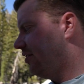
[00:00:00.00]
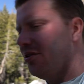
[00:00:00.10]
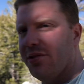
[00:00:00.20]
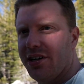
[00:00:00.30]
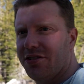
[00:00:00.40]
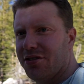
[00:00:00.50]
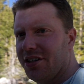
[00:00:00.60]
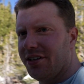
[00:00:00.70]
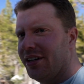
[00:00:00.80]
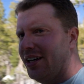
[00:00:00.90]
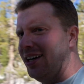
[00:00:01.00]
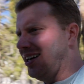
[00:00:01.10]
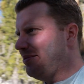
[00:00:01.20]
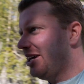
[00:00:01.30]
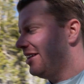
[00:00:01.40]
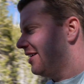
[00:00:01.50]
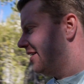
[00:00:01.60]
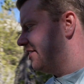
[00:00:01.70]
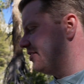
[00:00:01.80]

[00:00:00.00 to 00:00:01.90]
Darwin on Trail, he made it like a year